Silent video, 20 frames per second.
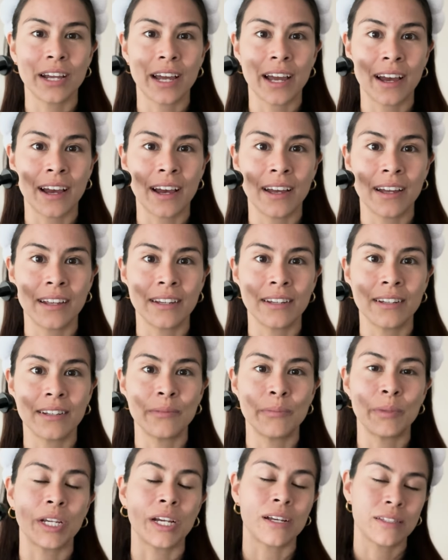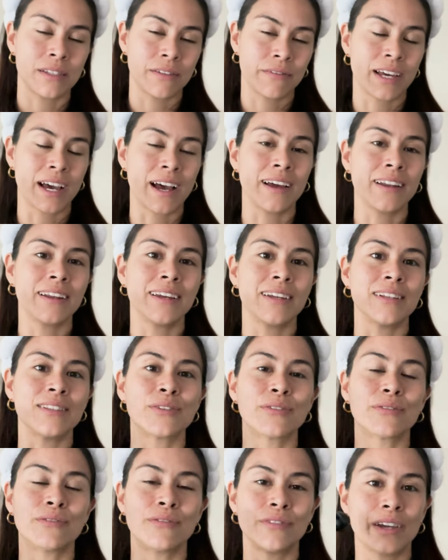And because of that, it's
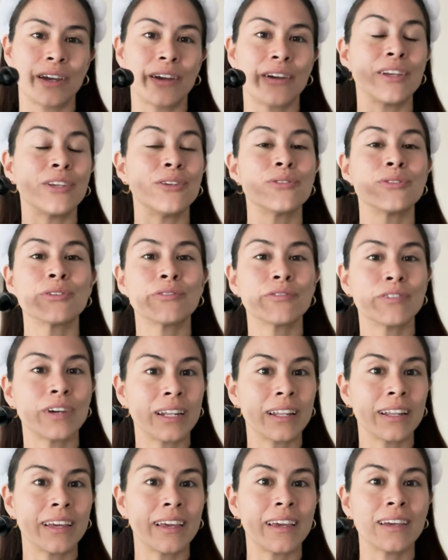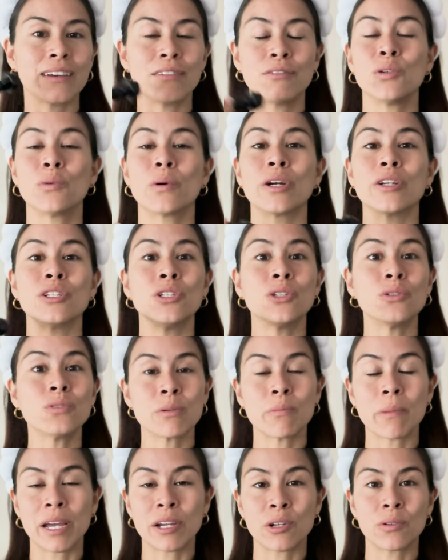very user-friendly. If you are new to
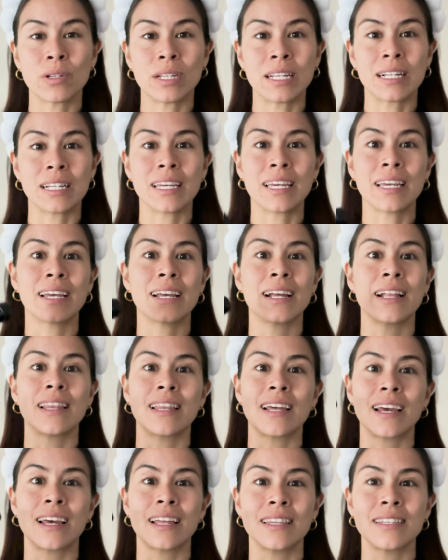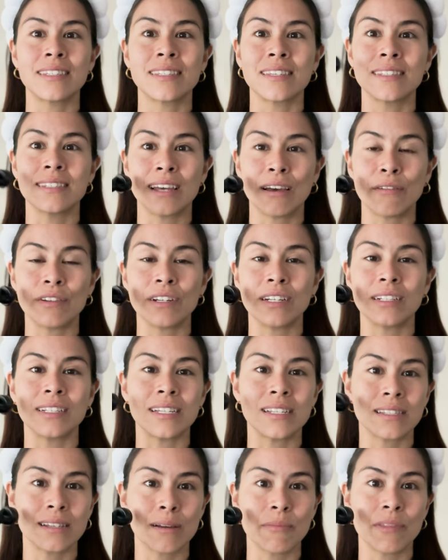microneedling, then this is definitely
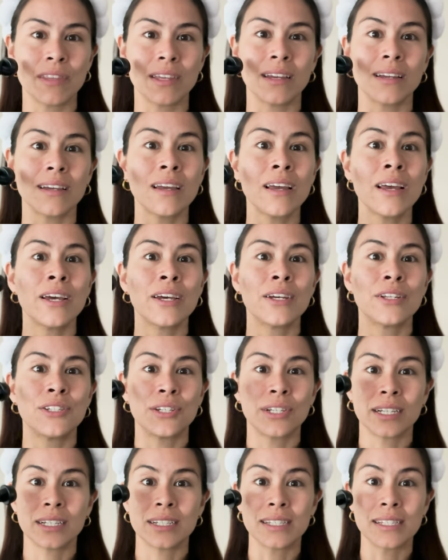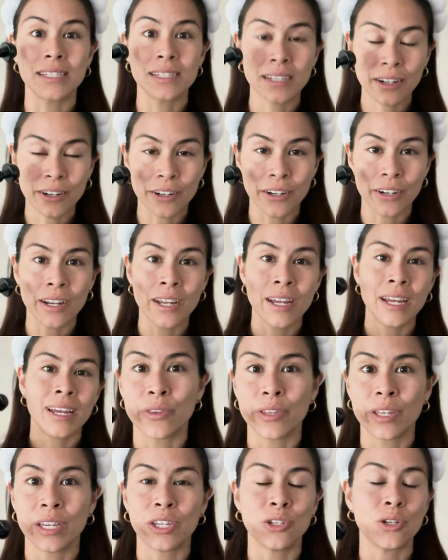something to consider.
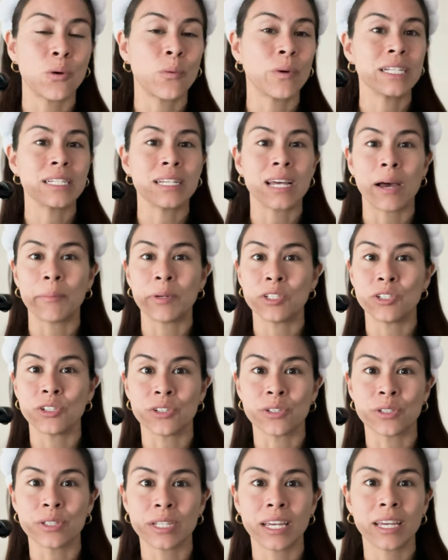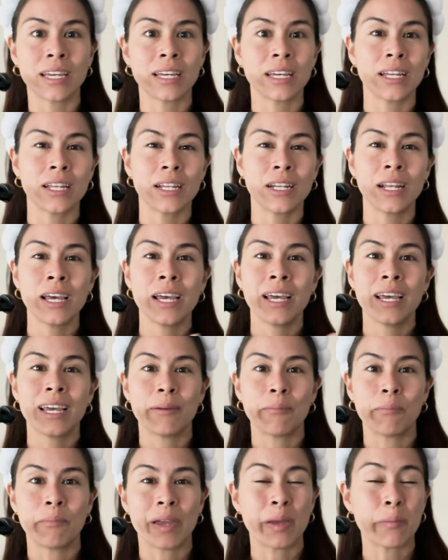Thing you don't want to damage your skin.
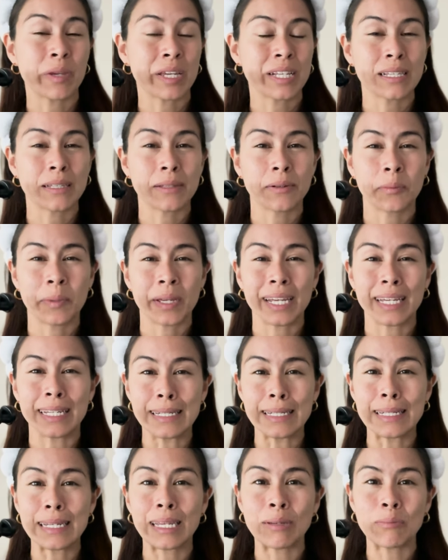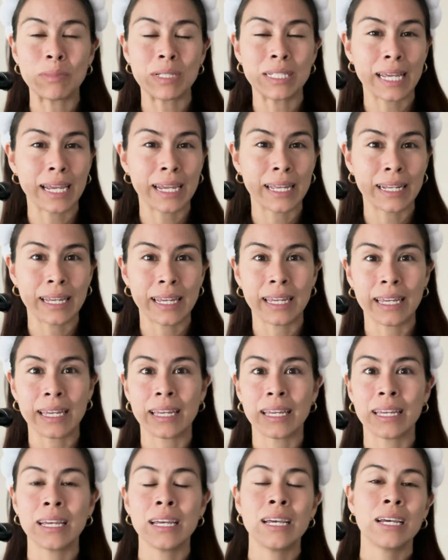Maybe it's a little bit
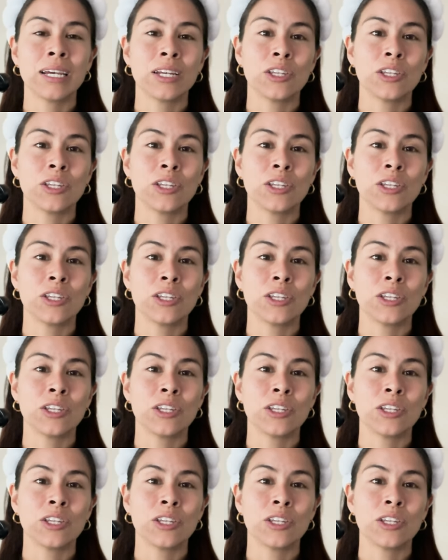intimidating.